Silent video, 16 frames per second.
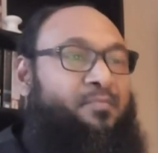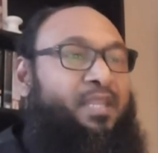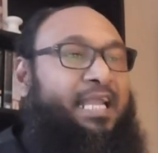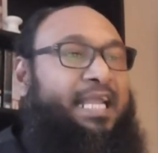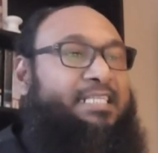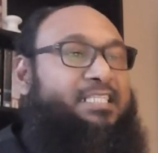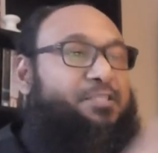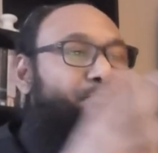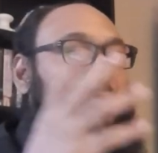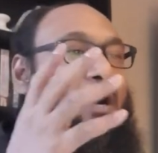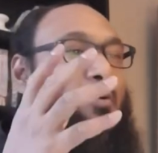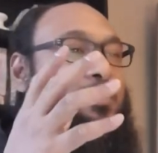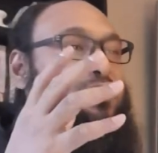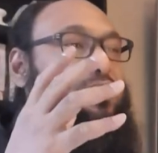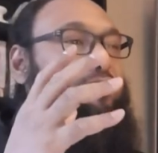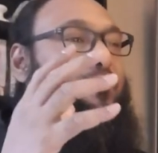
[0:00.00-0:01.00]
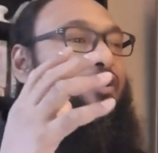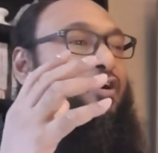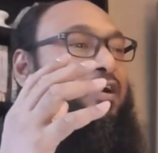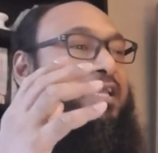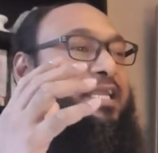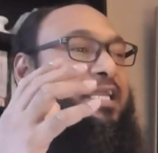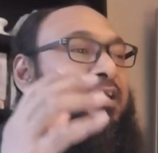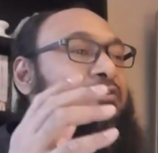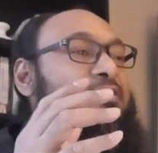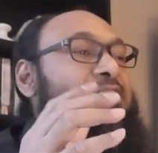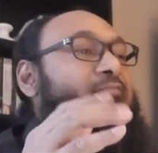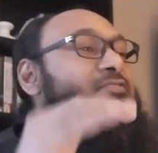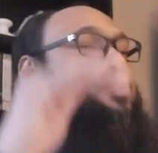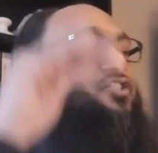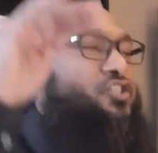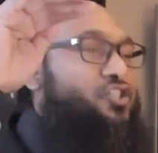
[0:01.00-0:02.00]
Its powers of early eras are
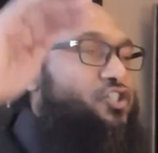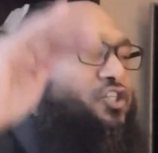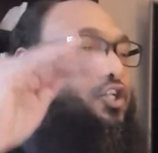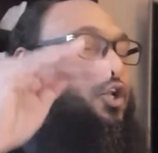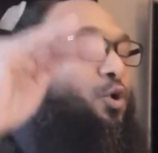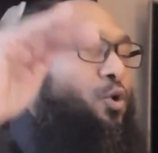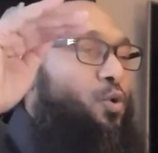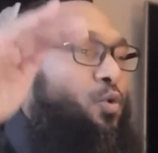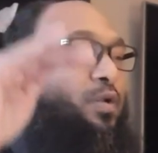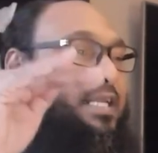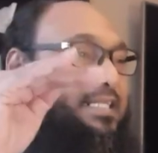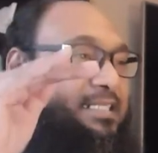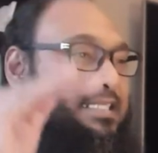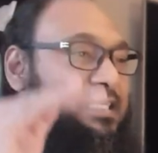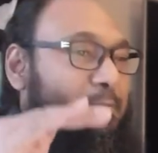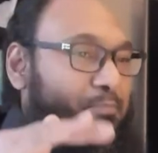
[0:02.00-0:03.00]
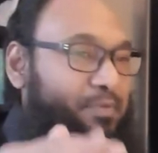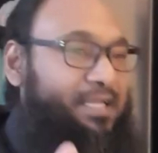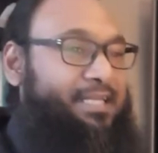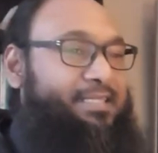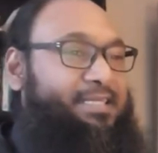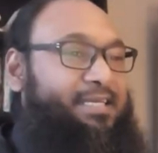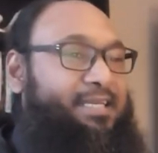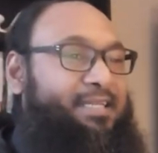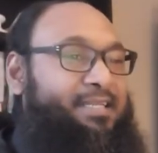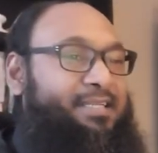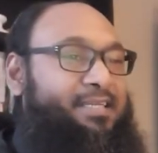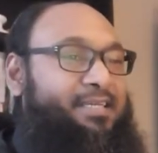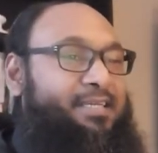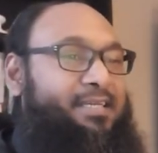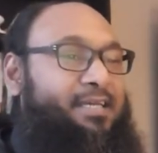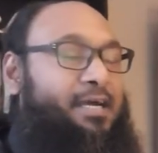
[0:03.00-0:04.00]
slowly depleting,
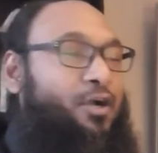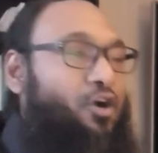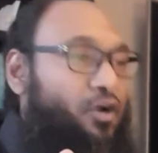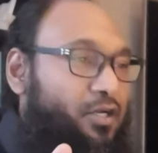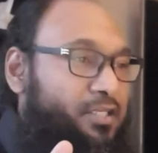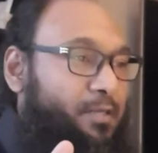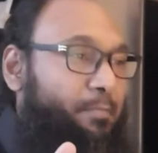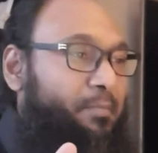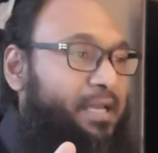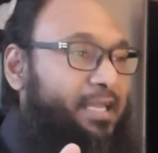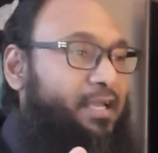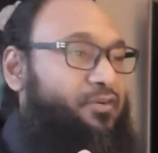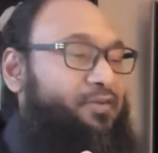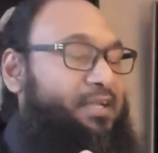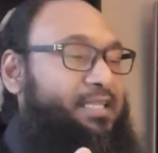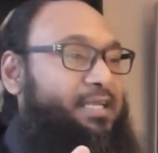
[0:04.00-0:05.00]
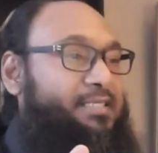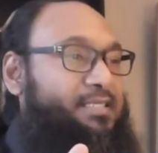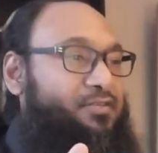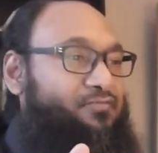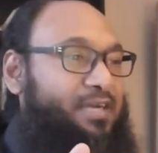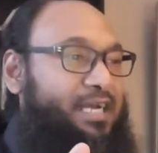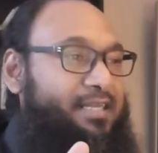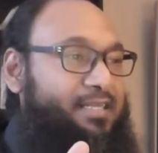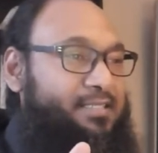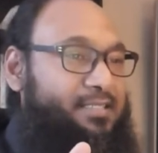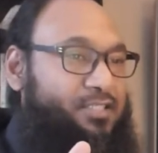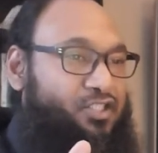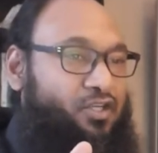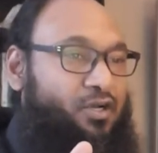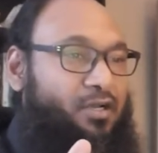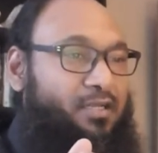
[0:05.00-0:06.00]
according to many critics and writers and
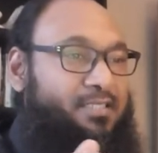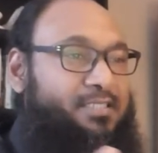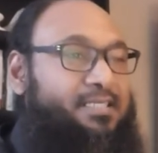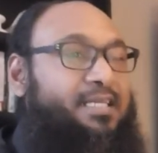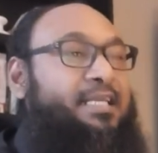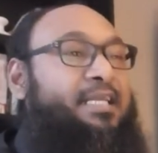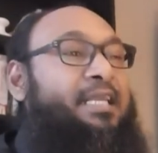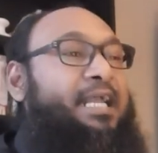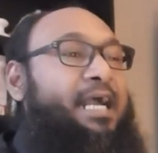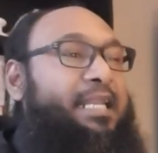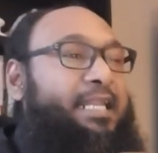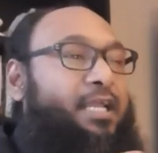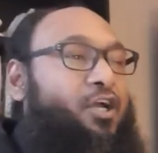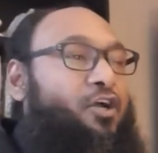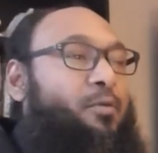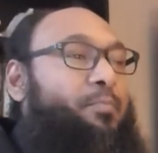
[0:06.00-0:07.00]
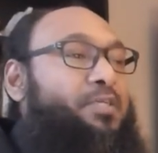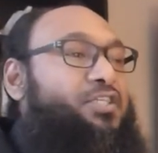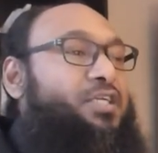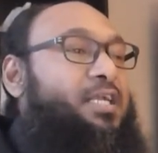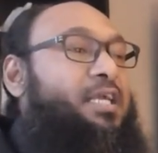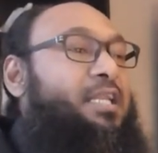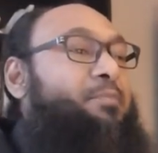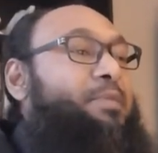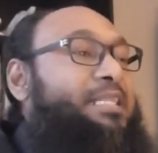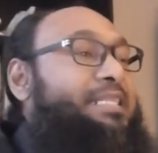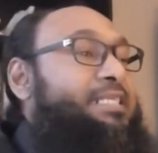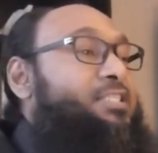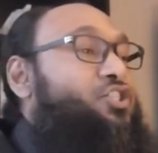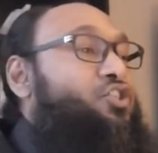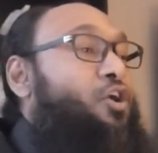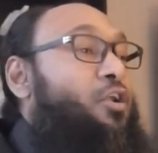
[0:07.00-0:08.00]
scholars, and the commission can be
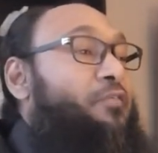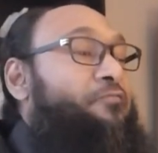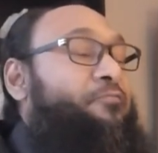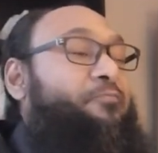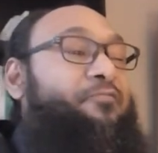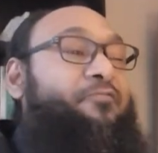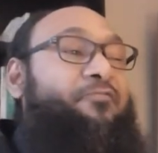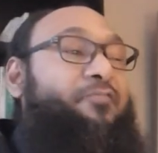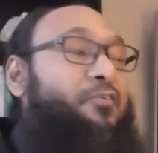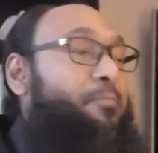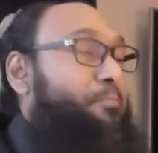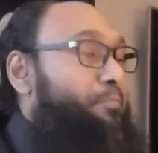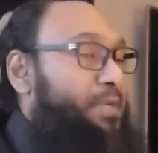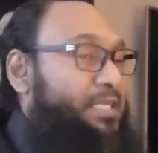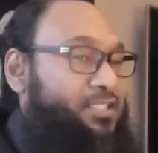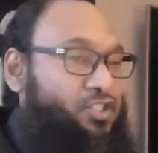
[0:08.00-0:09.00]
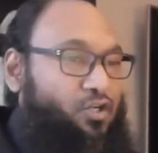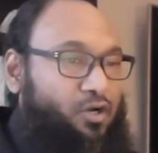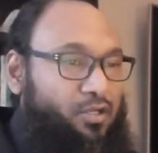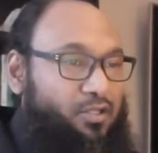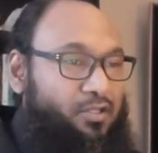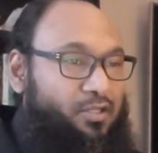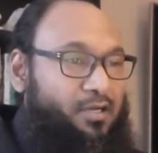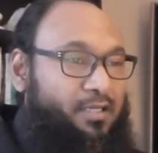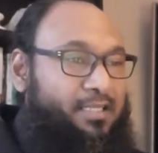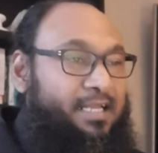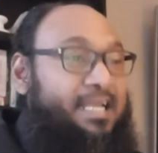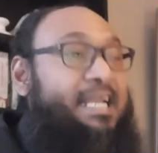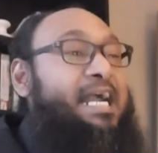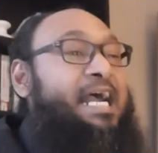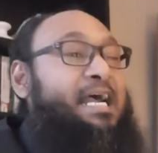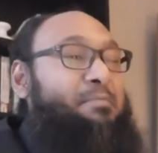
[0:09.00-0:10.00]
dissolved for misconduct,
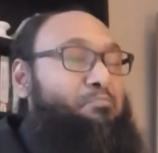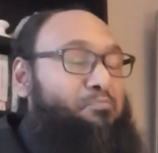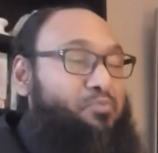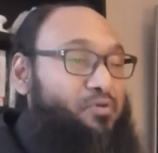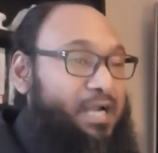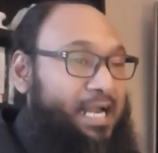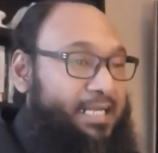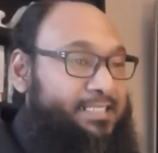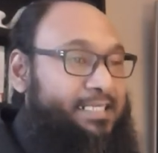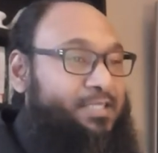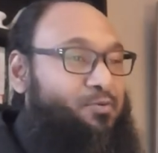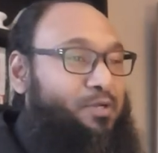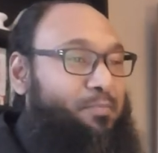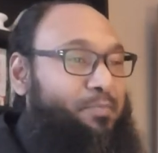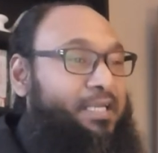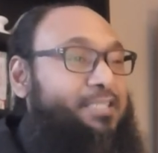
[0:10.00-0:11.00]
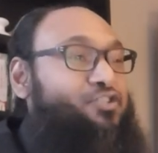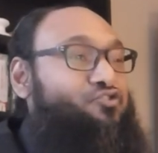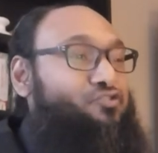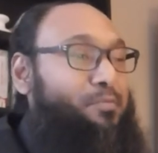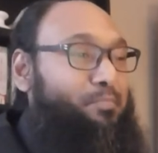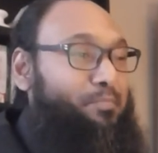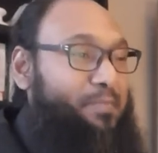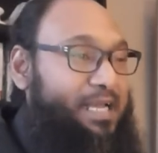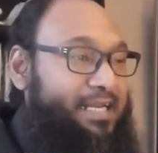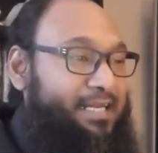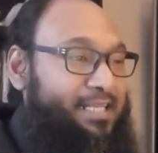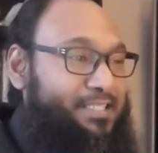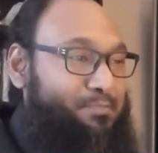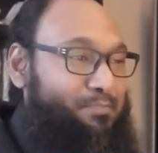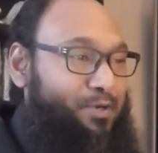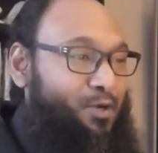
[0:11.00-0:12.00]
and Brexit will be a
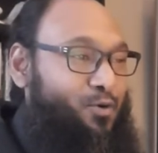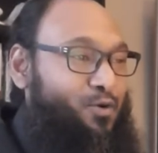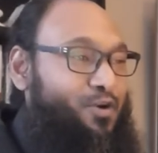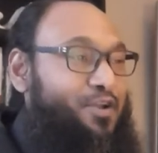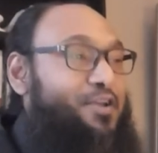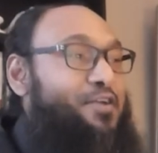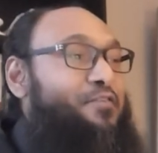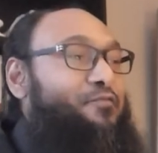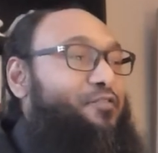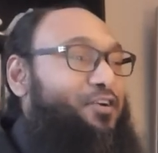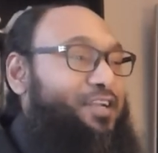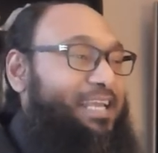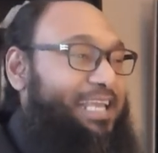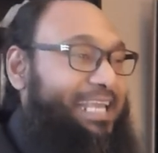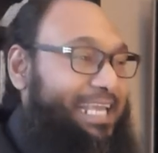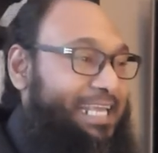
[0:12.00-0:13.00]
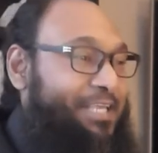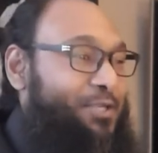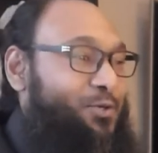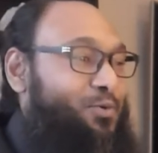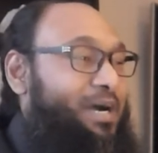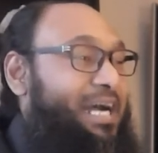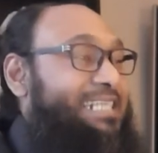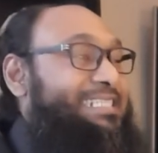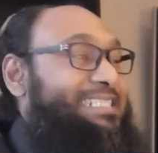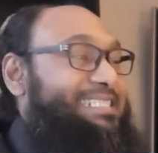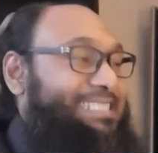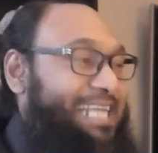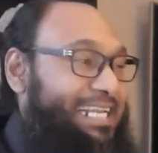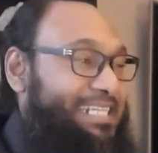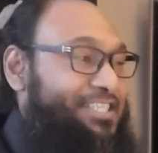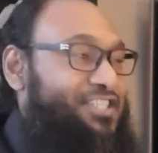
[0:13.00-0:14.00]
tremendous blow for the EU as
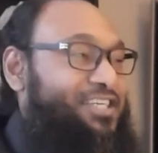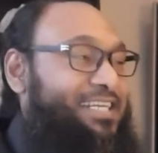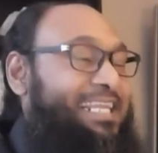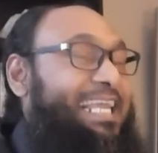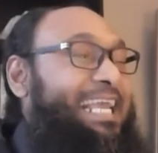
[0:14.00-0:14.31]
tension